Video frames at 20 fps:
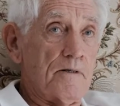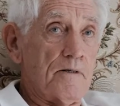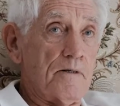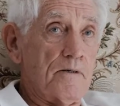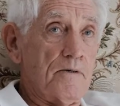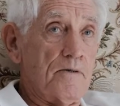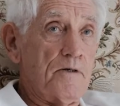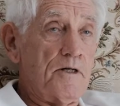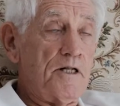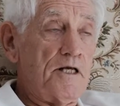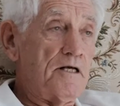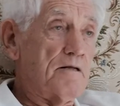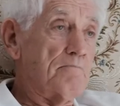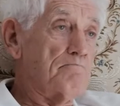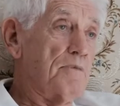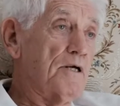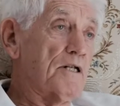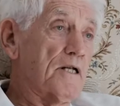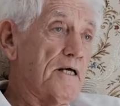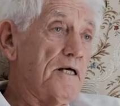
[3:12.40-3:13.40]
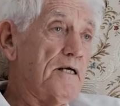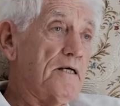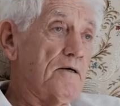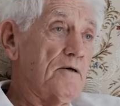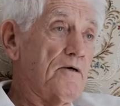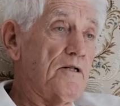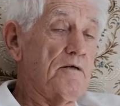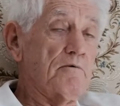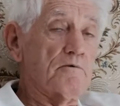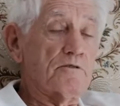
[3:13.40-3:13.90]
Ernie and Billy,
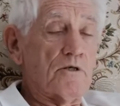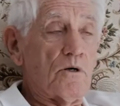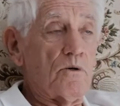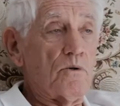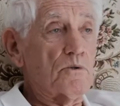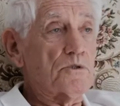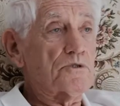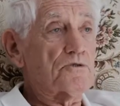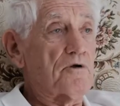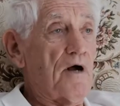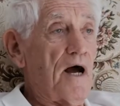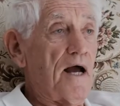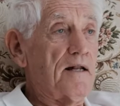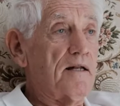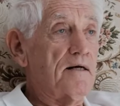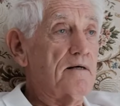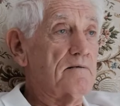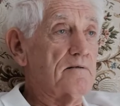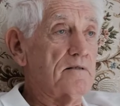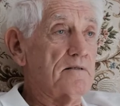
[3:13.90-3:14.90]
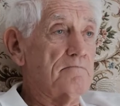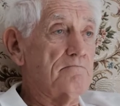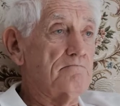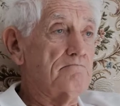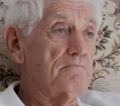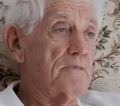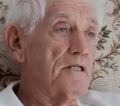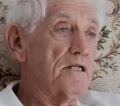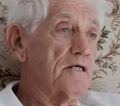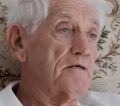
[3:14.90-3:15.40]
Ernie was a horse trainer
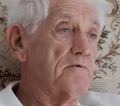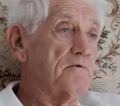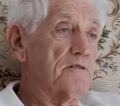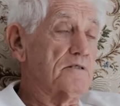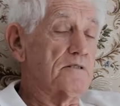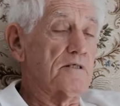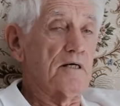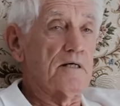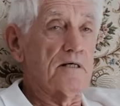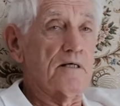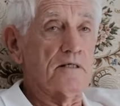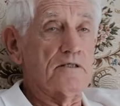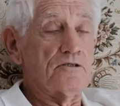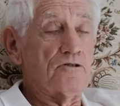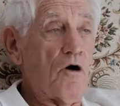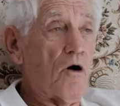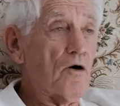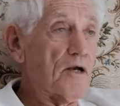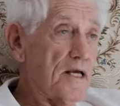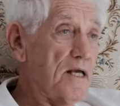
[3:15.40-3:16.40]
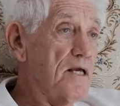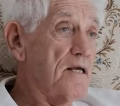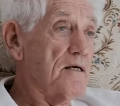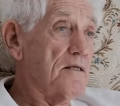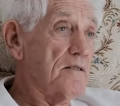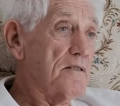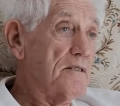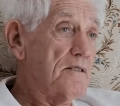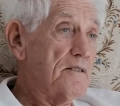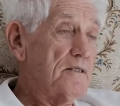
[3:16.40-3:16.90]
and Billy was a jockey,
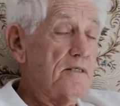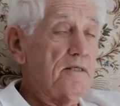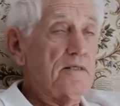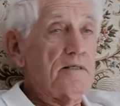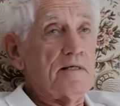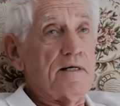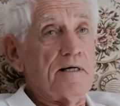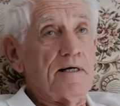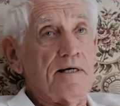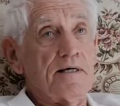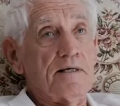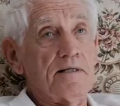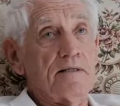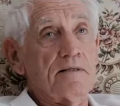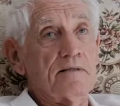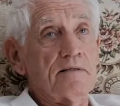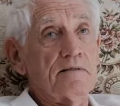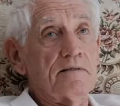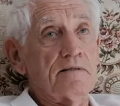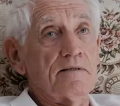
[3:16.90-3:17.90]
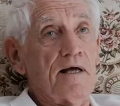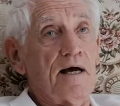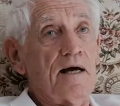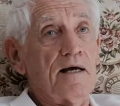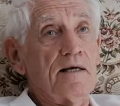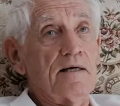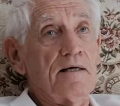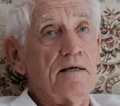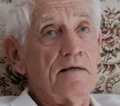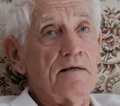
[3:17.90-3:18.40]
and
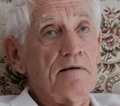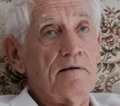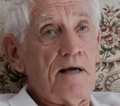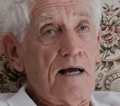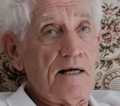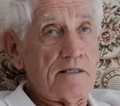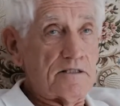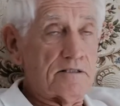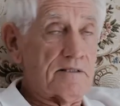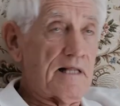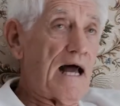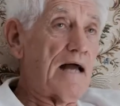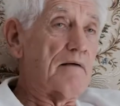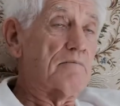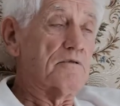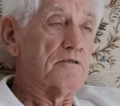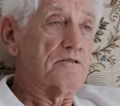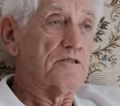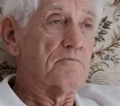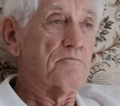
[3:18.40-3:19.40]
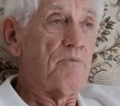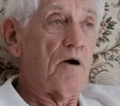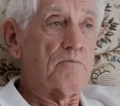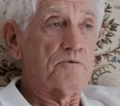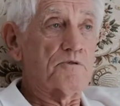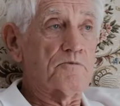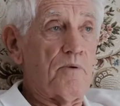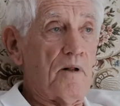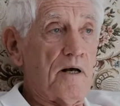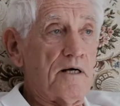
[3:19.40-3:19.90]
they had stables at
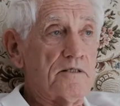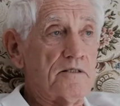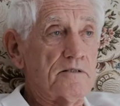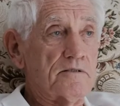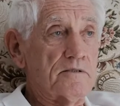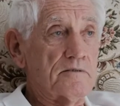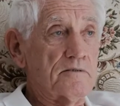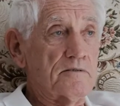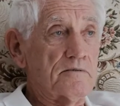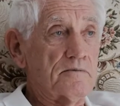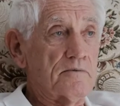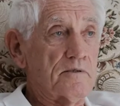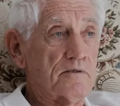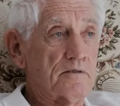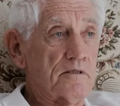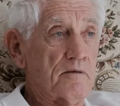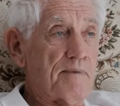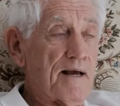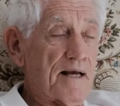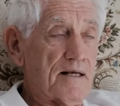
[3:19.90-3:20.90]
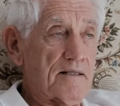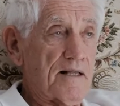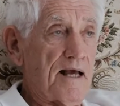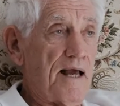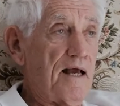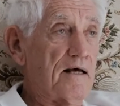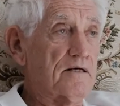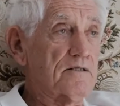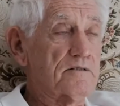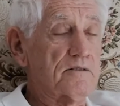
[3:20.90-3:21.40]
Pop's place at the back of the
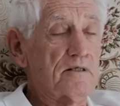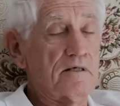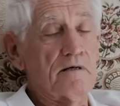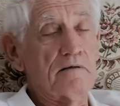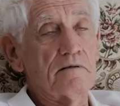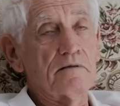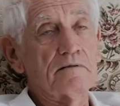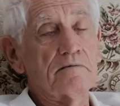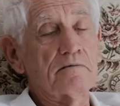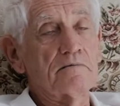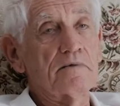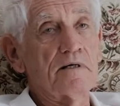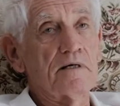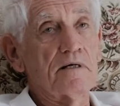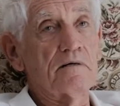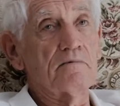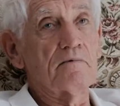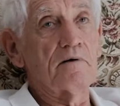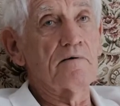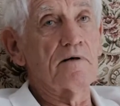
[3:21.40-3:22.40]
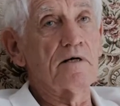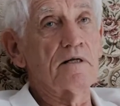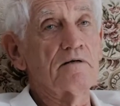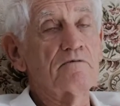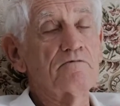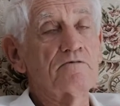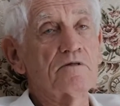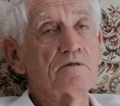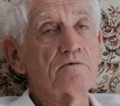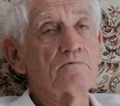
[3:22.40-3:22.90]
house there where he
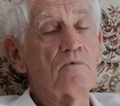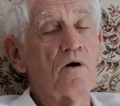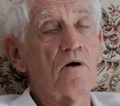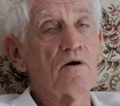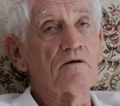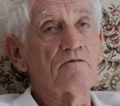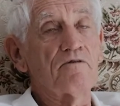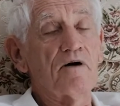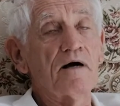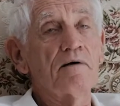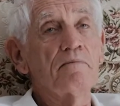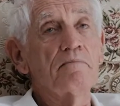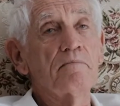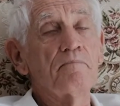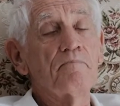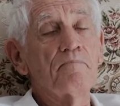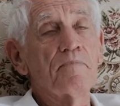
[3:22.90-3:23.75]
lived at Warwick Farm.